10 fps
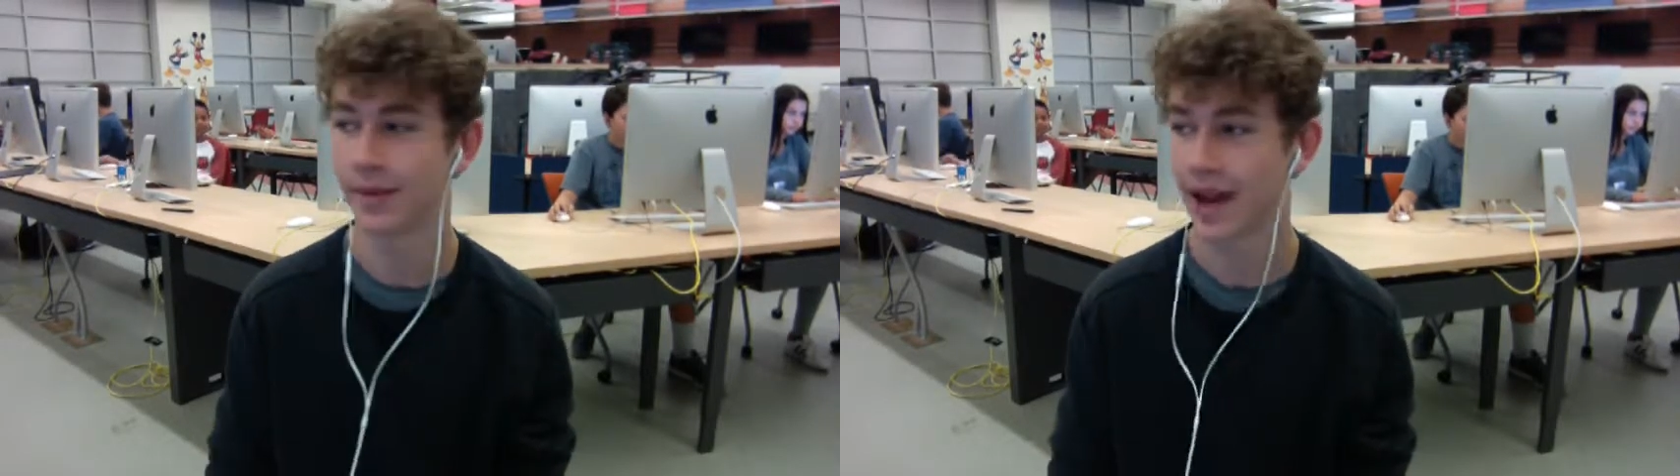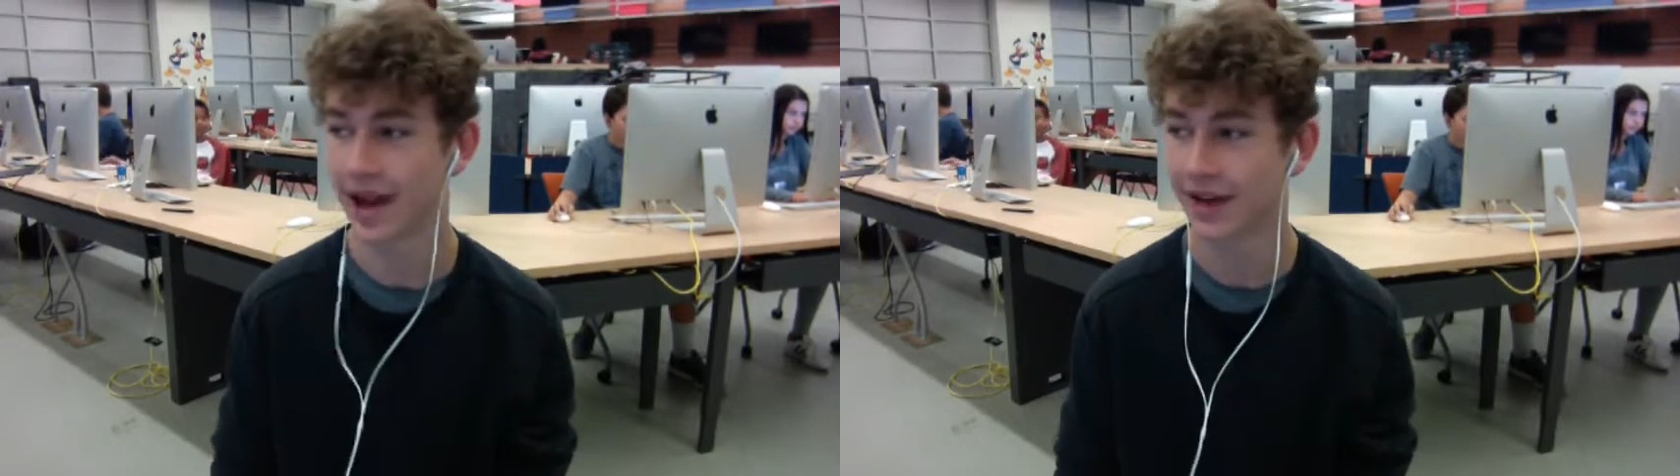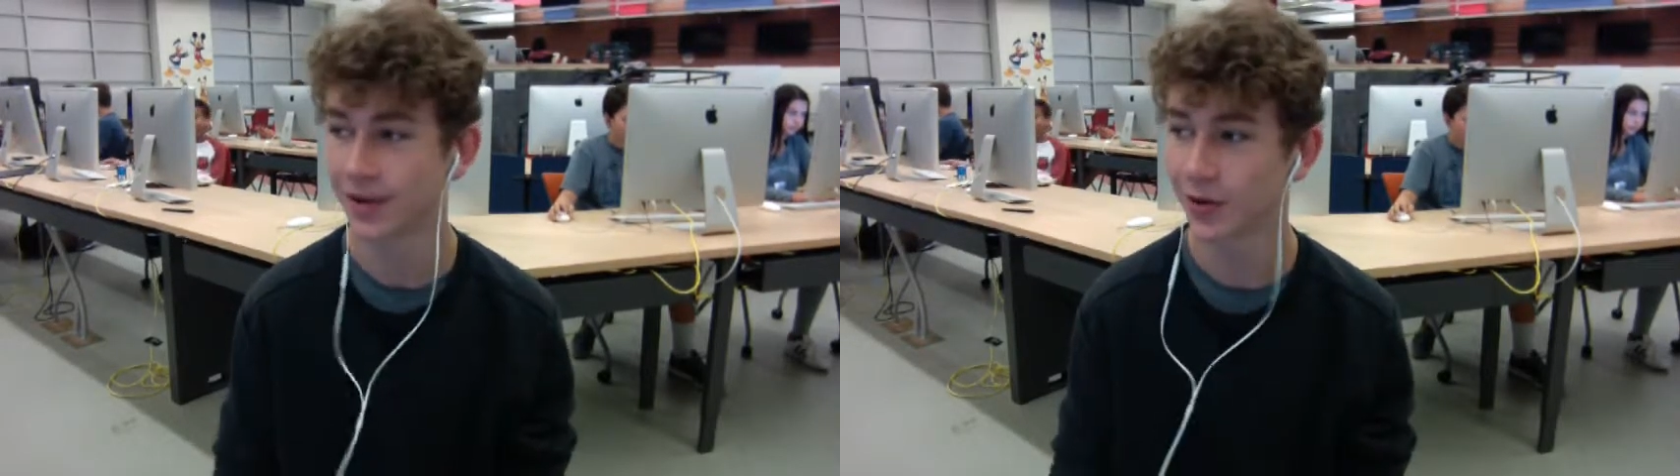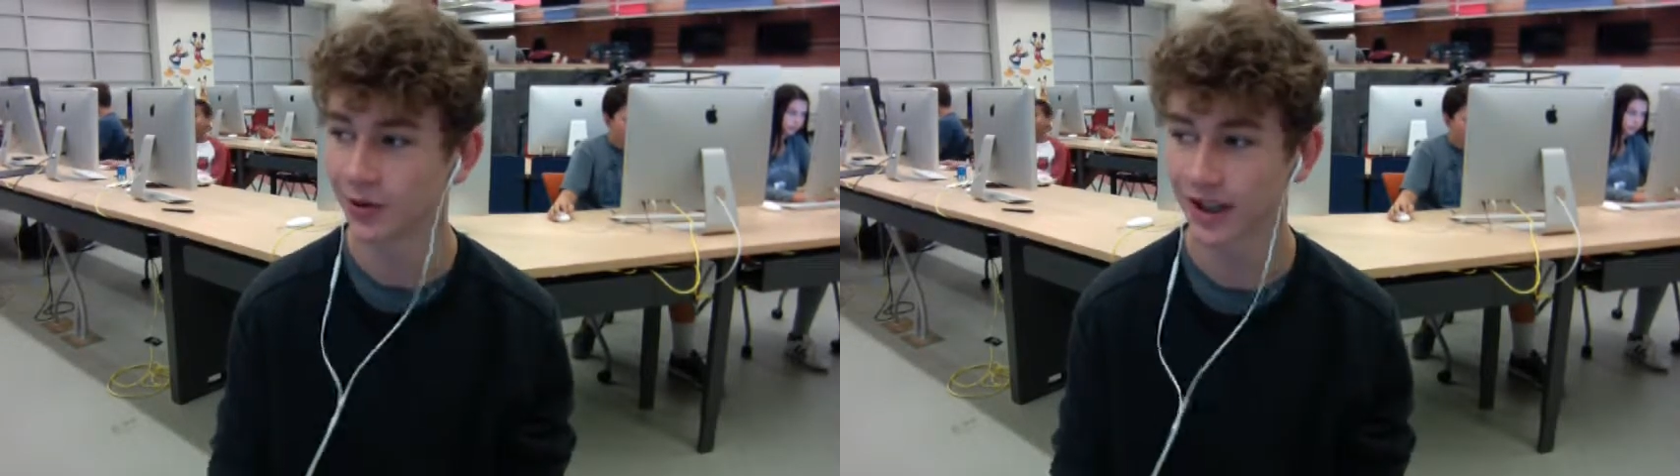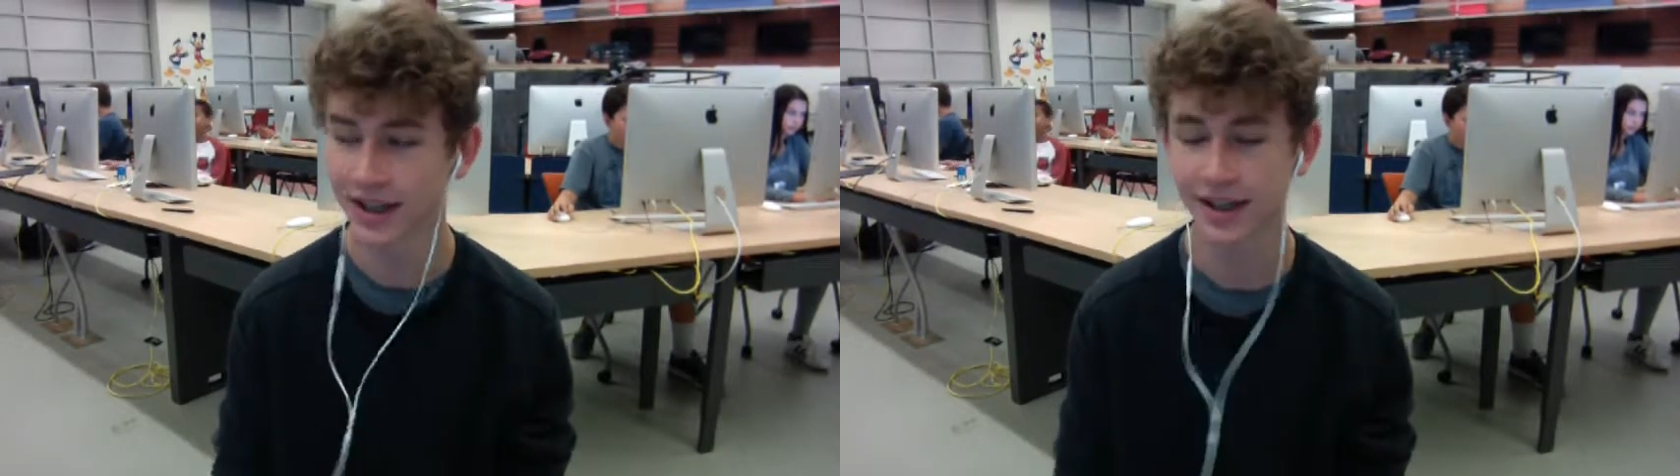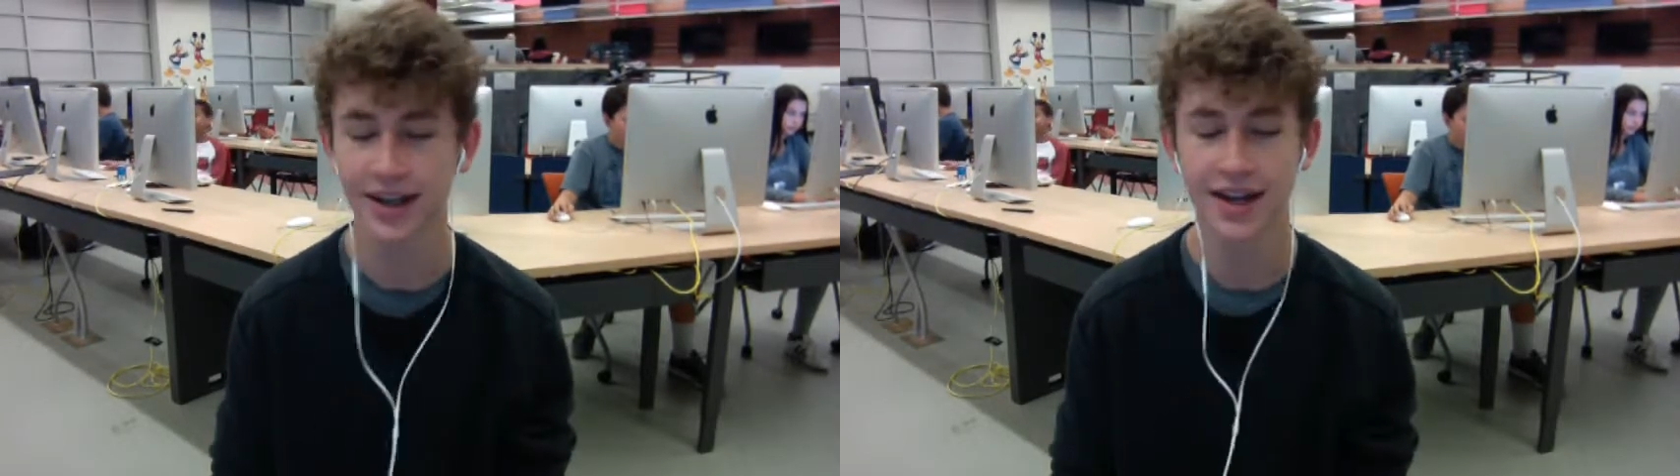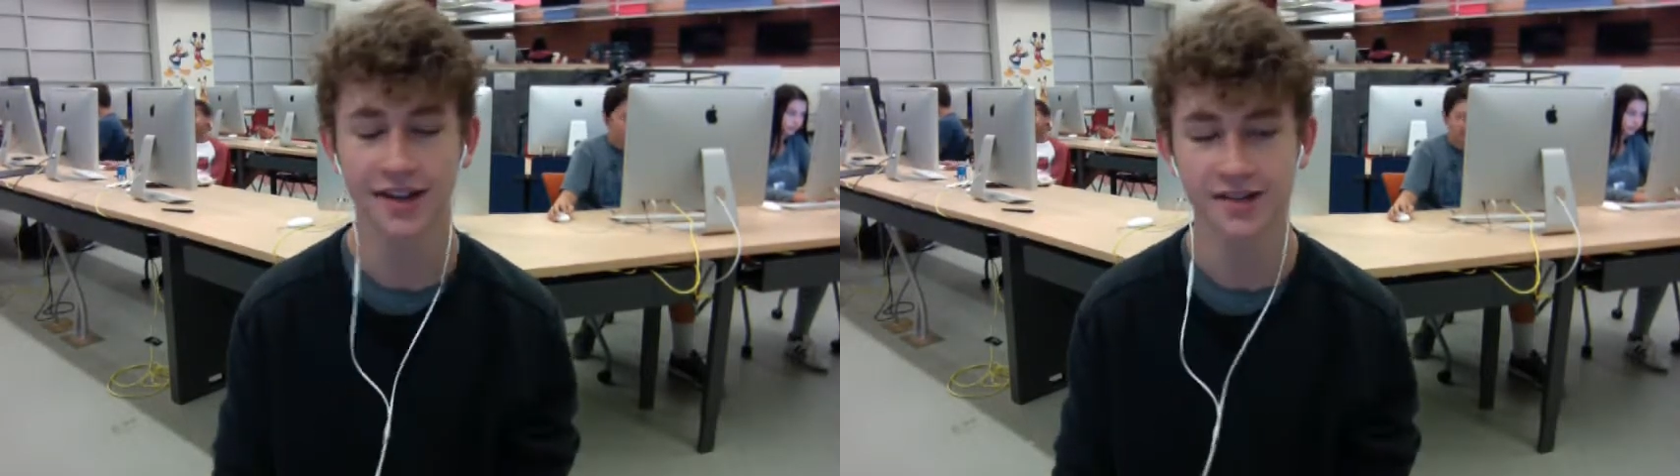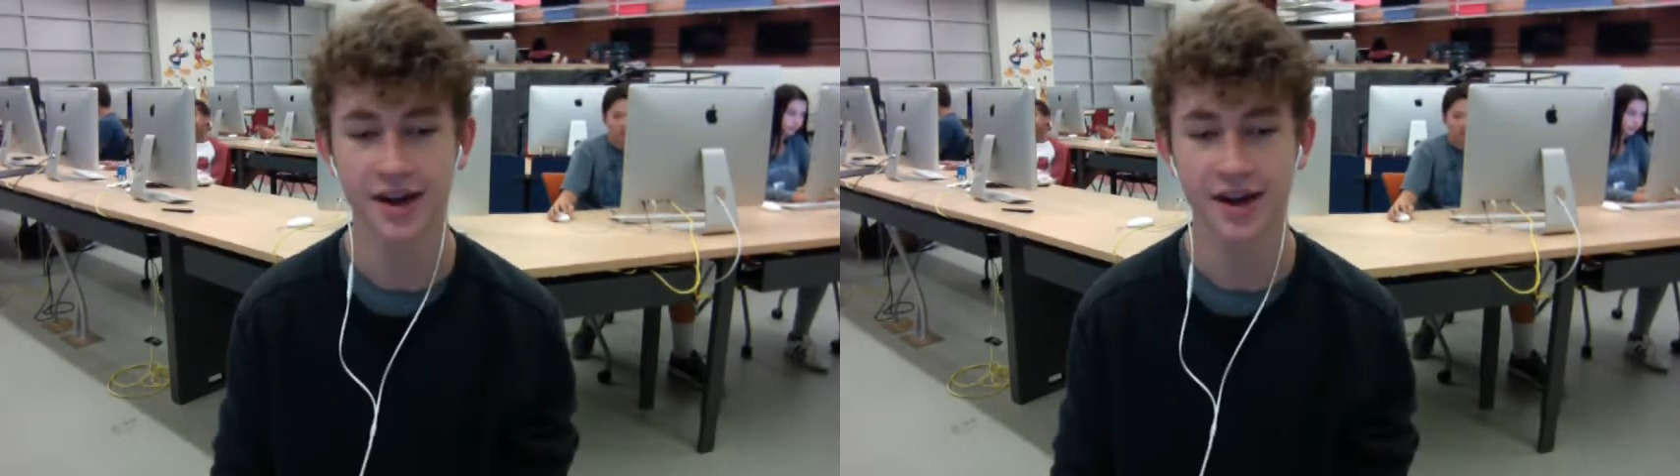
hand-holding, and there's